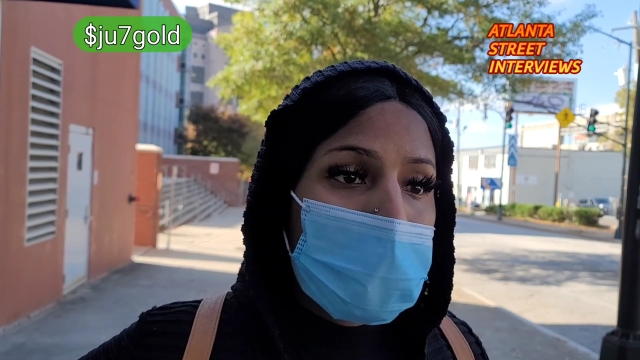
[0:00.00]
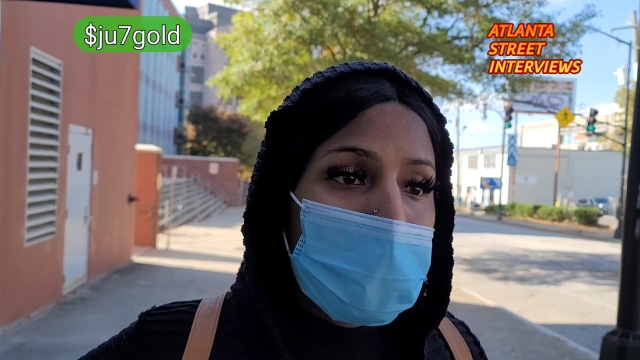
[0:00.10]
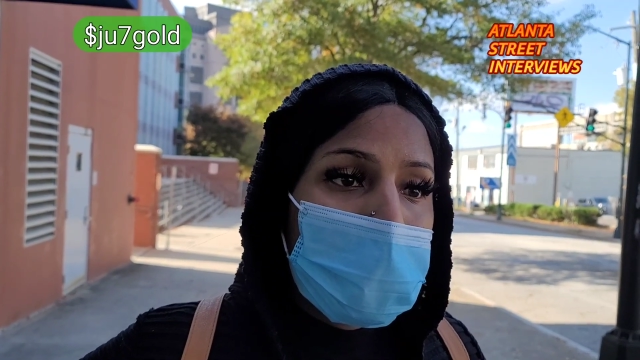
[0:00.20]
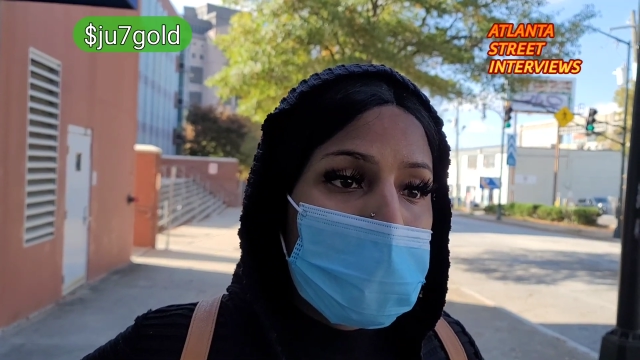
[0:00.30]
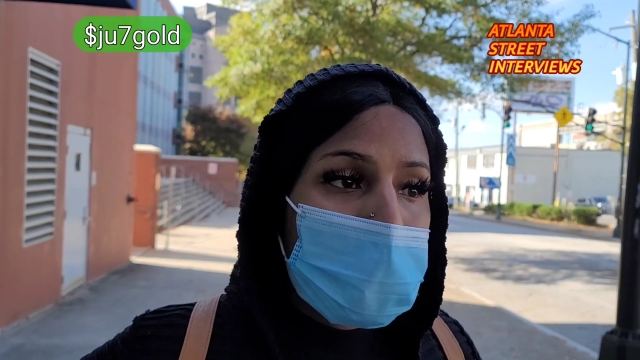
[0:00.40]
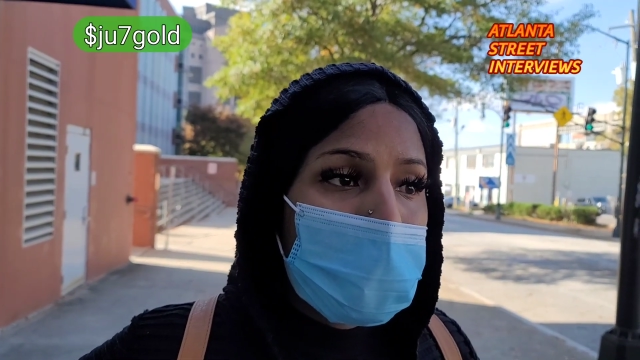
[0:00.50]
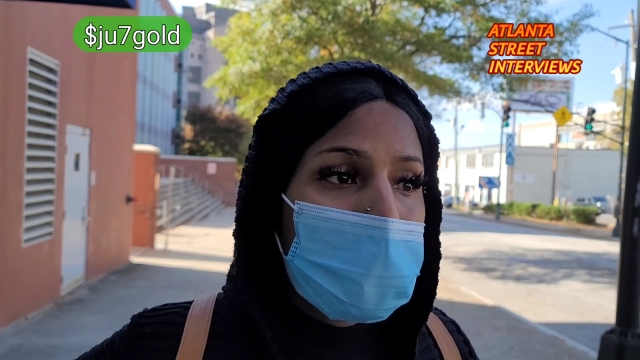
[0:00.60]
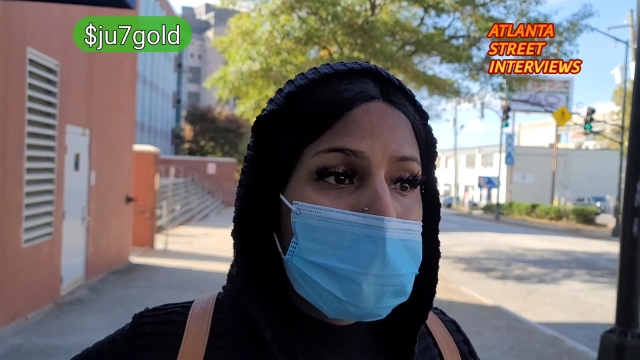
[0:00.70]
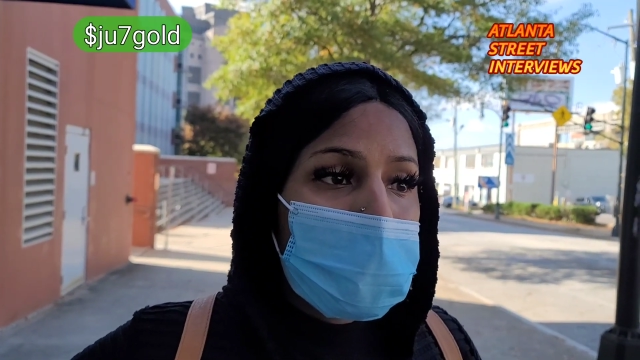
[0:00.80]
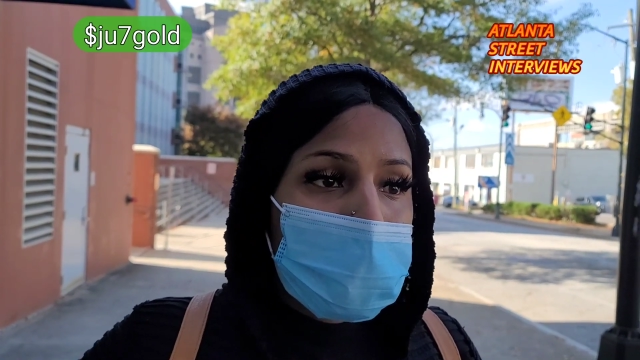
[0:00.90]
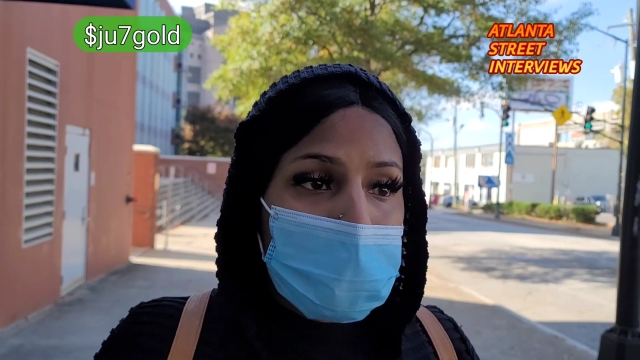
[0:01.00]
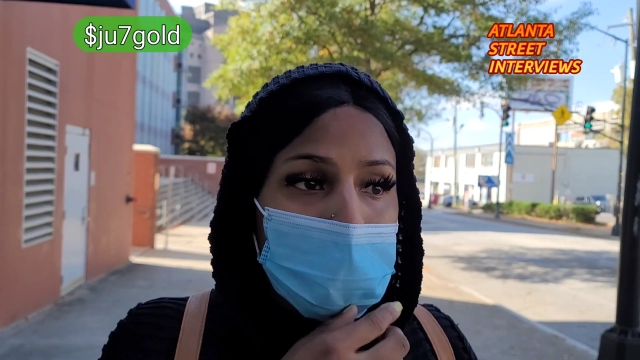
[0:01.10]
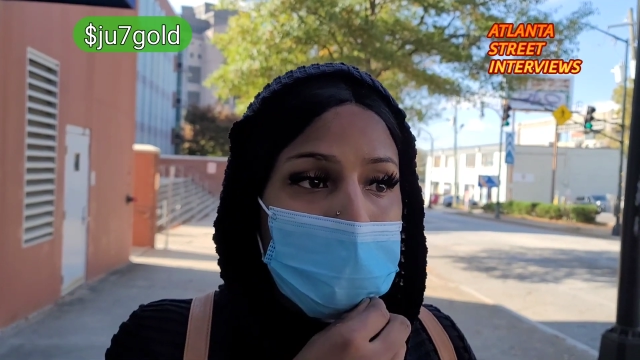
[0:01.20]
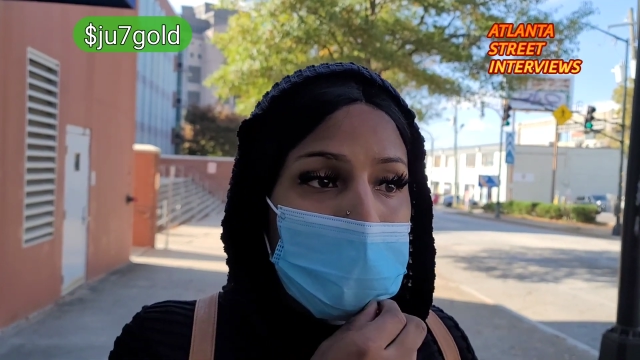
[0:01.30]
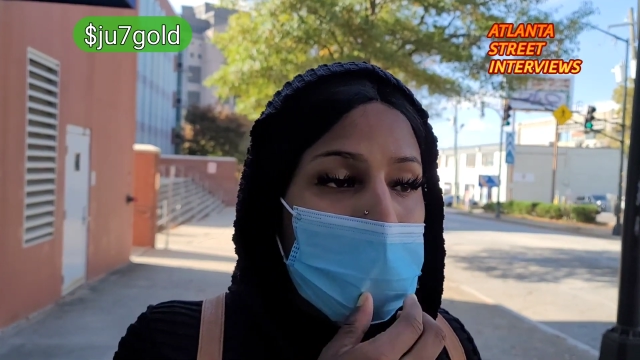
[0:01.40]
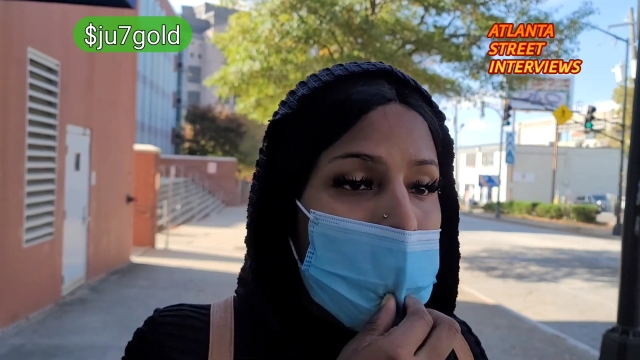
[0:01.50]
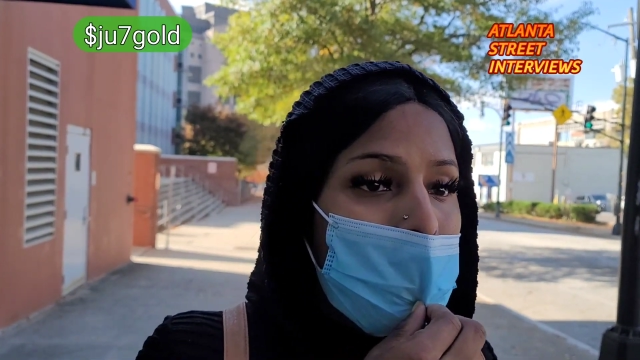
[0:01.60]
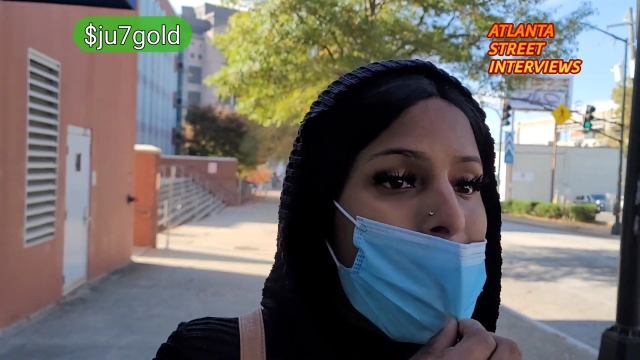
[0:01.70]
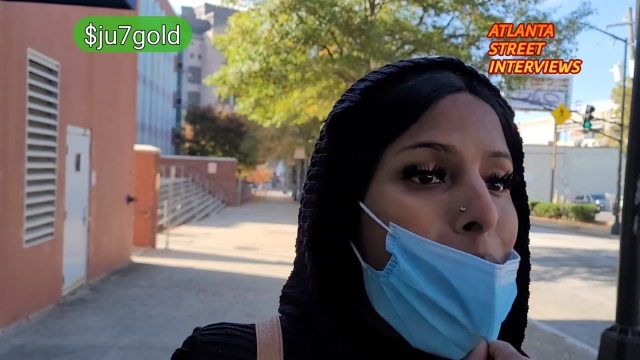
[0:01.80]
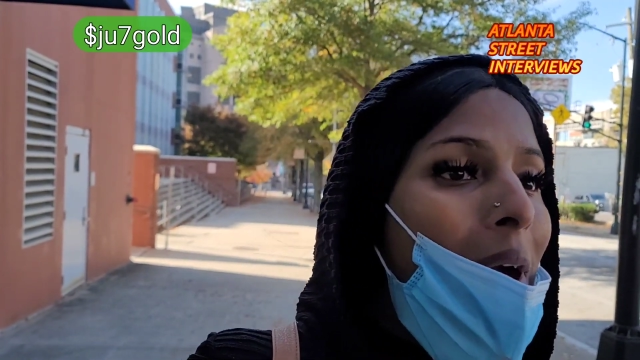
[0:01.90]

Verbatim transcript: yeah he's he's